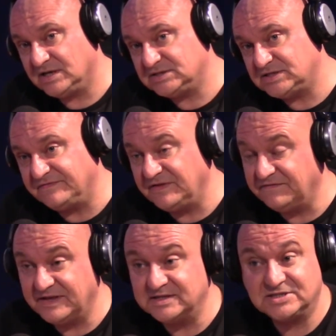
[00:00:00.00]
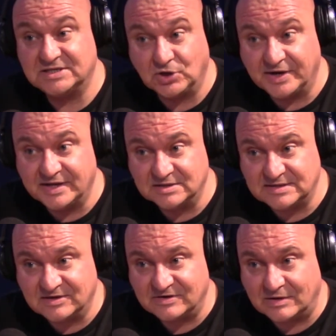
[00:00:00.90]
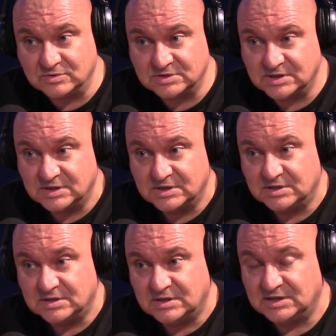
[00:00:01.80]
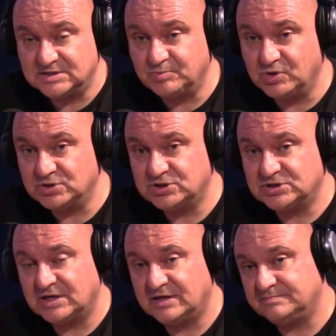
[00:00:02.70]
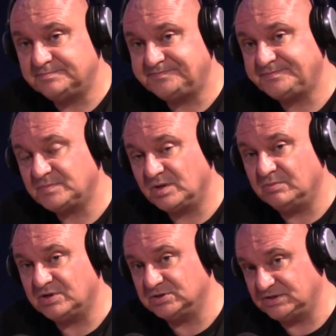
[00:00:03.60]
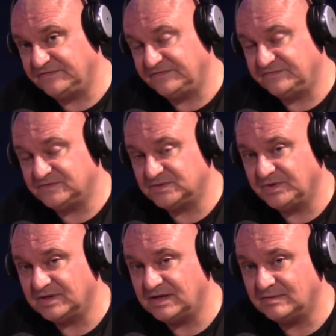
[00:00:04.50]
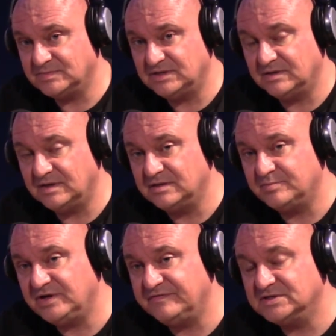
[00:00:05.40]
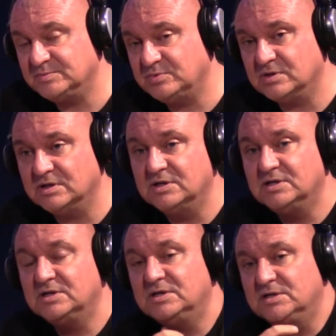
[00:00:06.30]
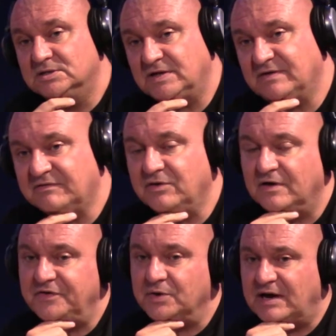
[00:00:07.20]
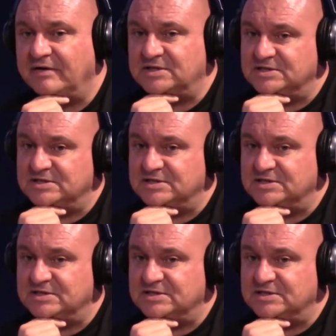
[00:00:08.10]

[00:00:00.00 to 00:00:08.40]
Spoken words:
Stephanie Flynn. She's not in Dead Ground as much because of something that happened in the previous book. So I've got a few characters.